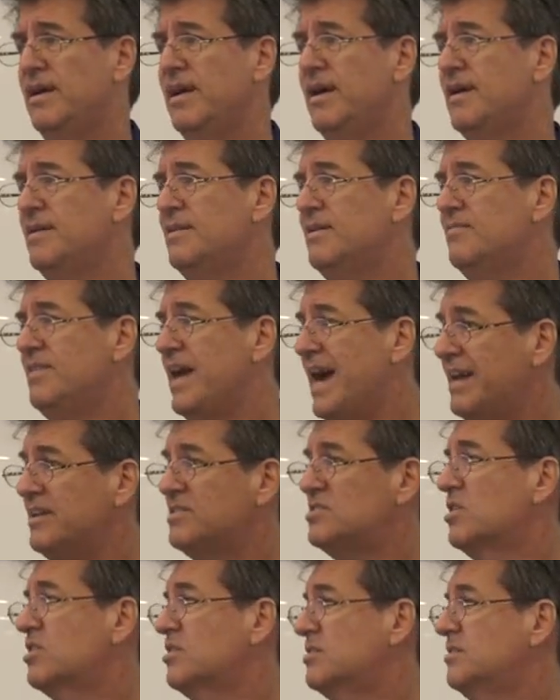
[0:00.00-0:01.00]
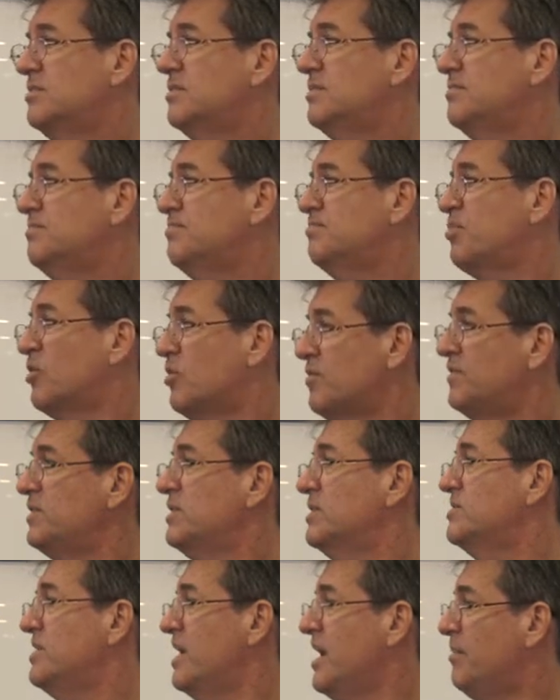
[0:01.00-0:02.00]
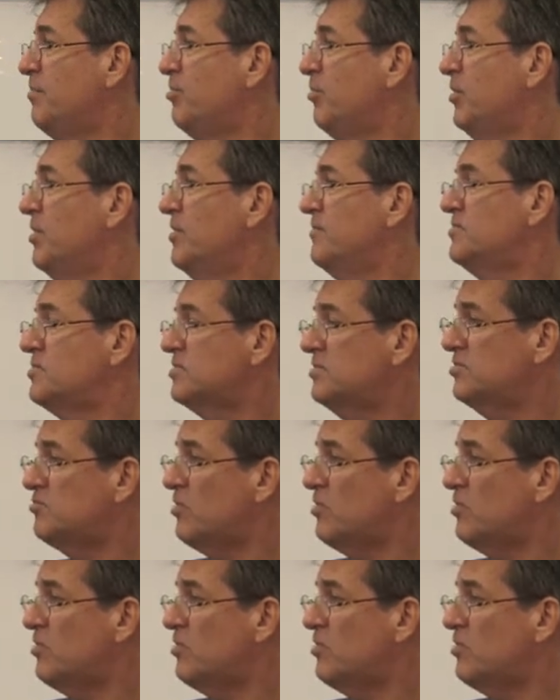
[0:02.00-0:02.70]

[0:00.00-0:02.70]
And that is a perfect example of